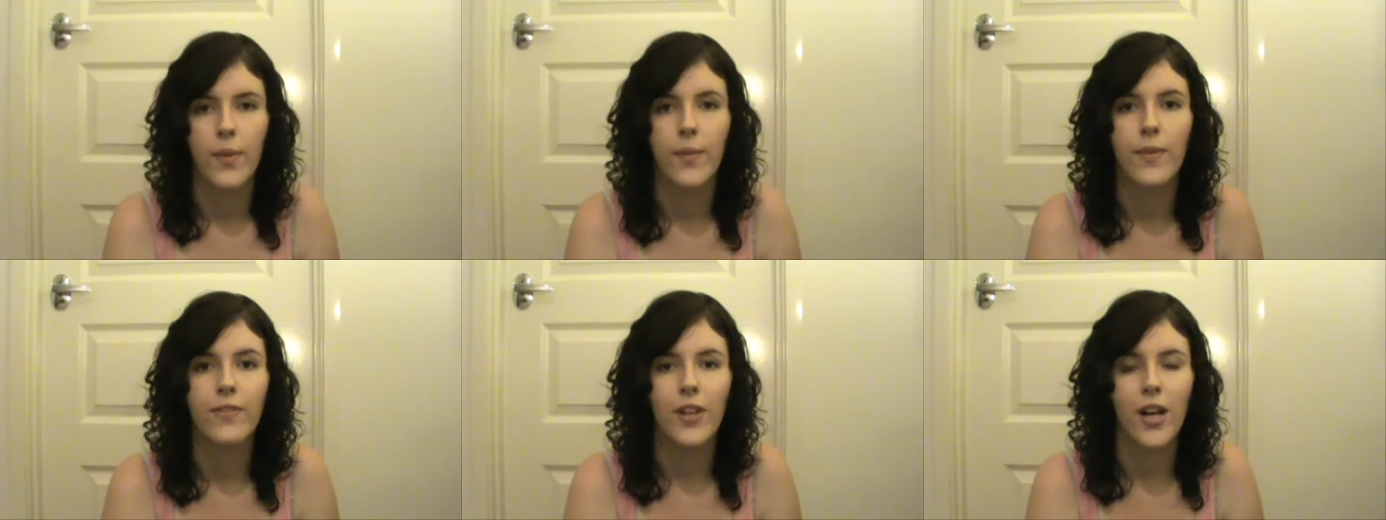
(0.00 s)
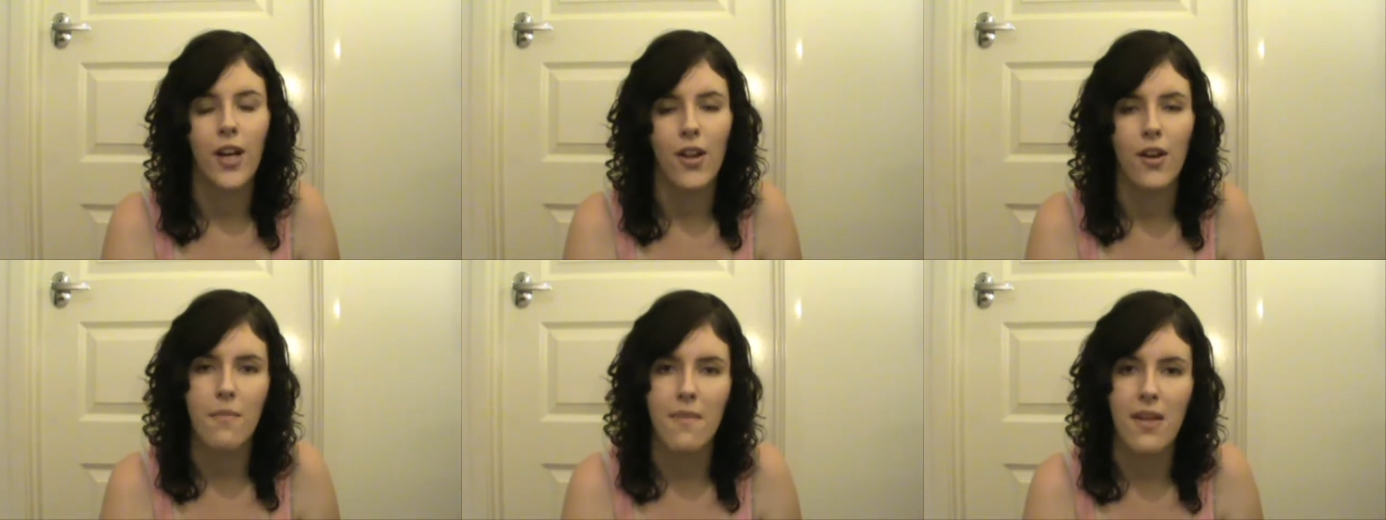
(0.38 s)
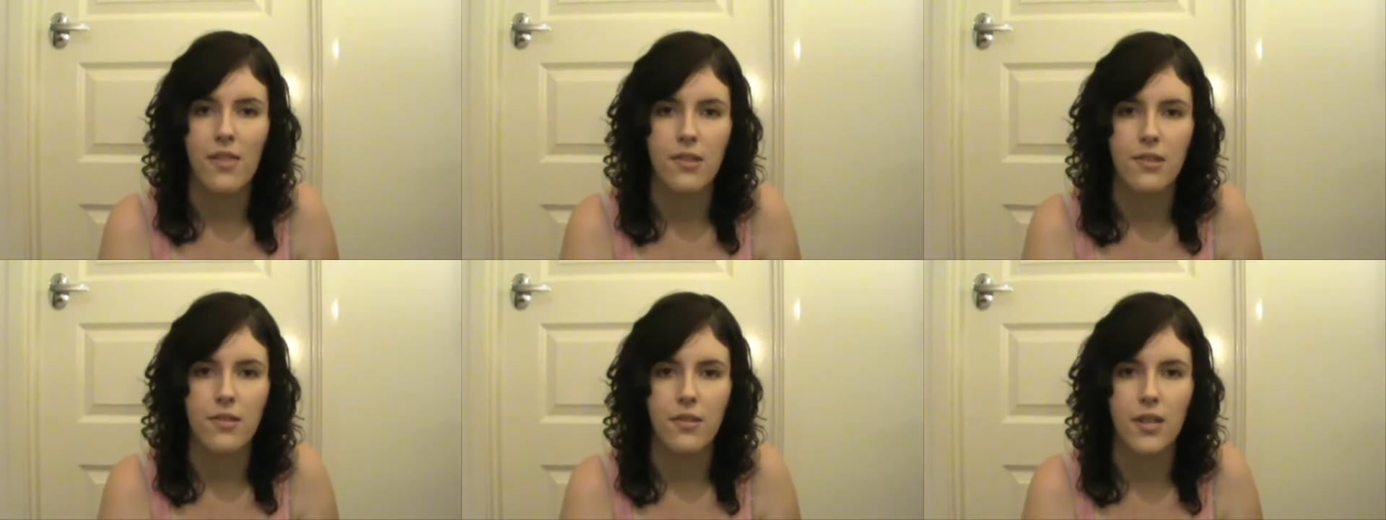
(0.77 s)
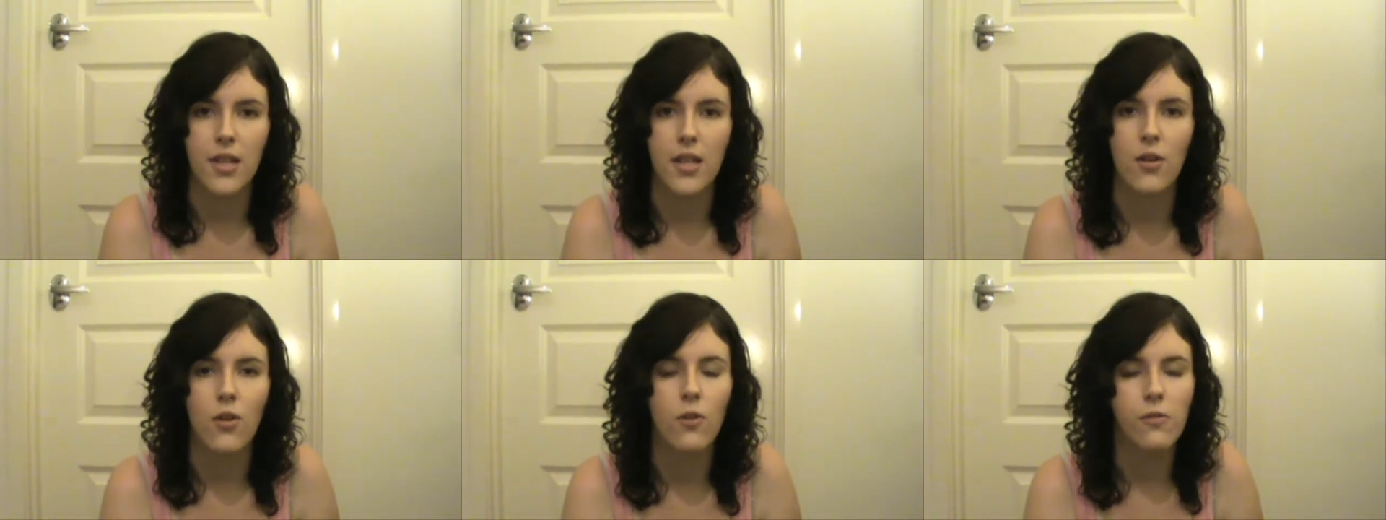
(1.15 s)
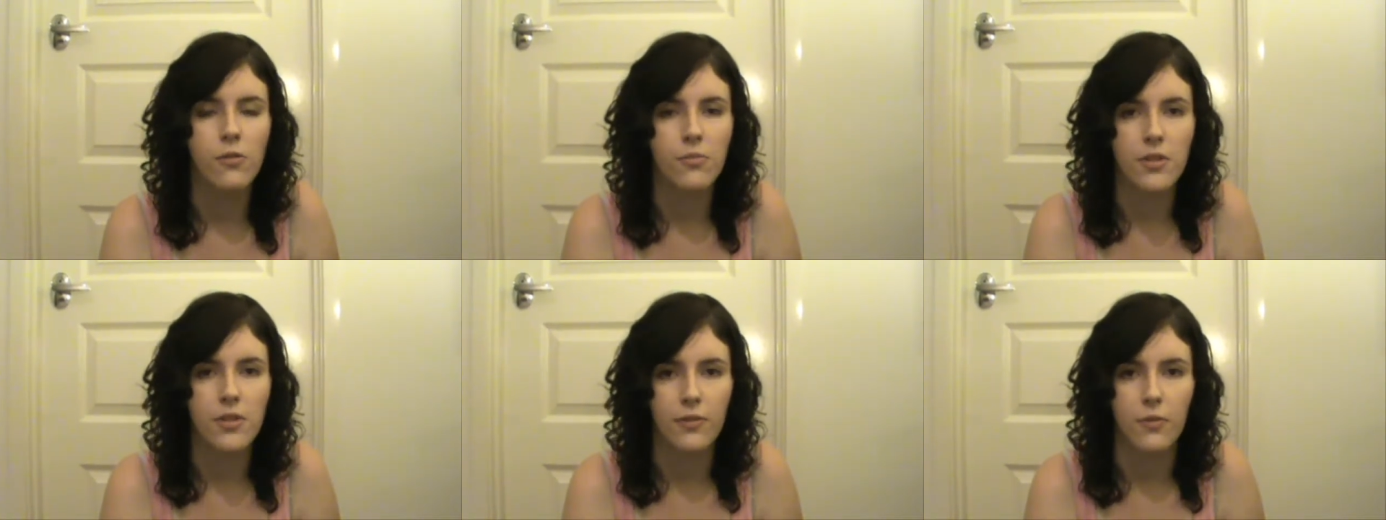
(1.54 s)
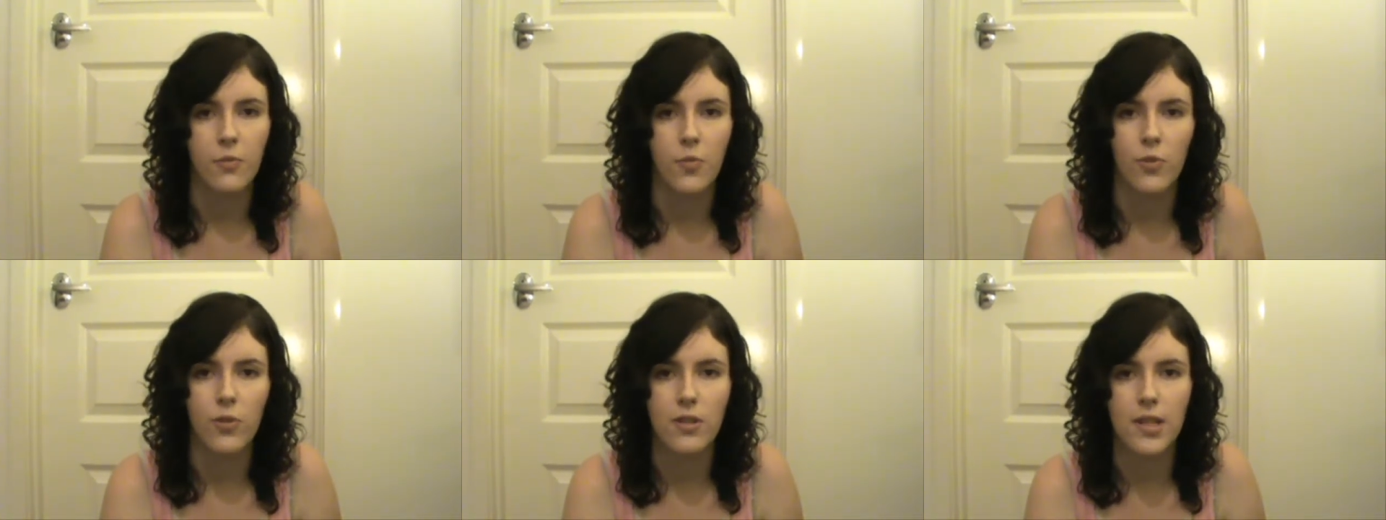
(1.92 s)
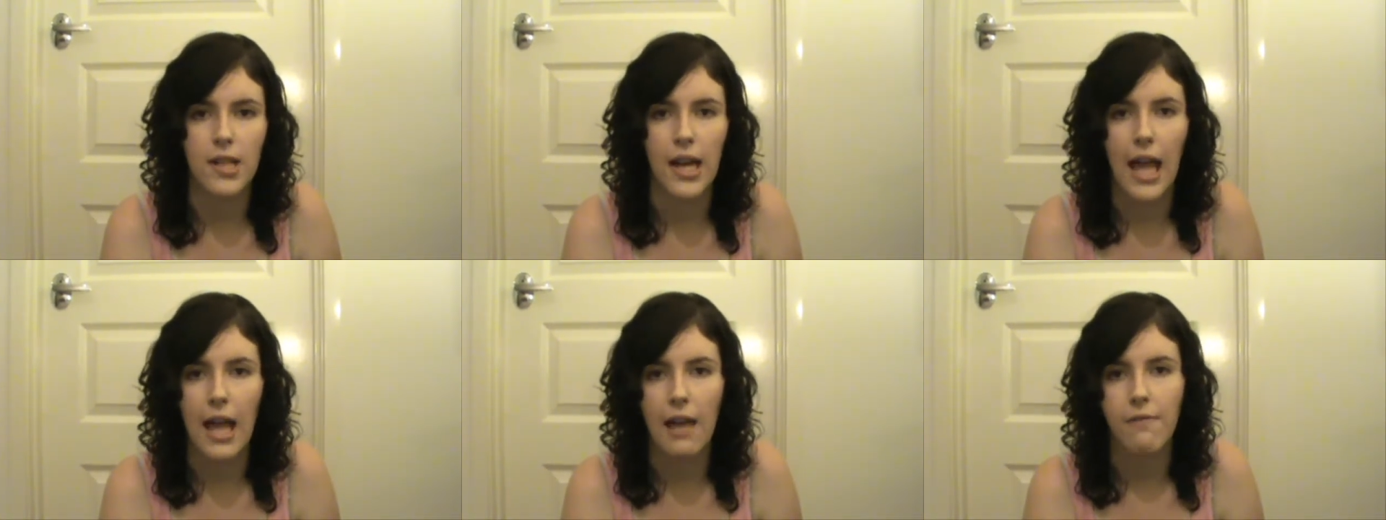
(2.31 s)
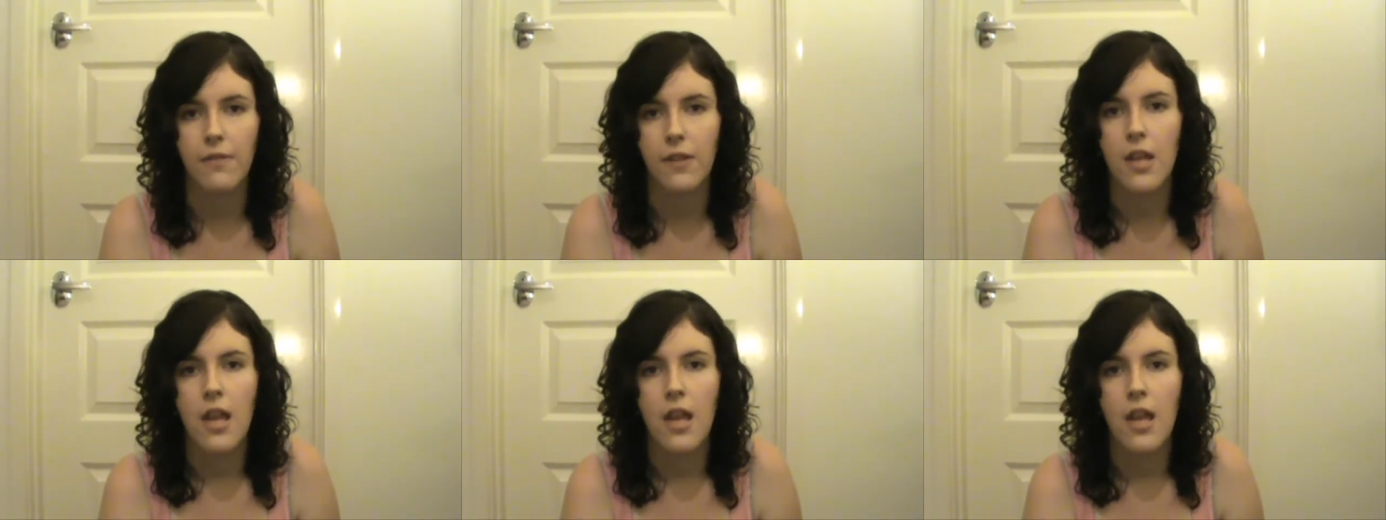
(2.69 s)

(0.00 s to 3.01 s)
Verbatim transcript: We've got a lot of mothers on here, all from different walks of life,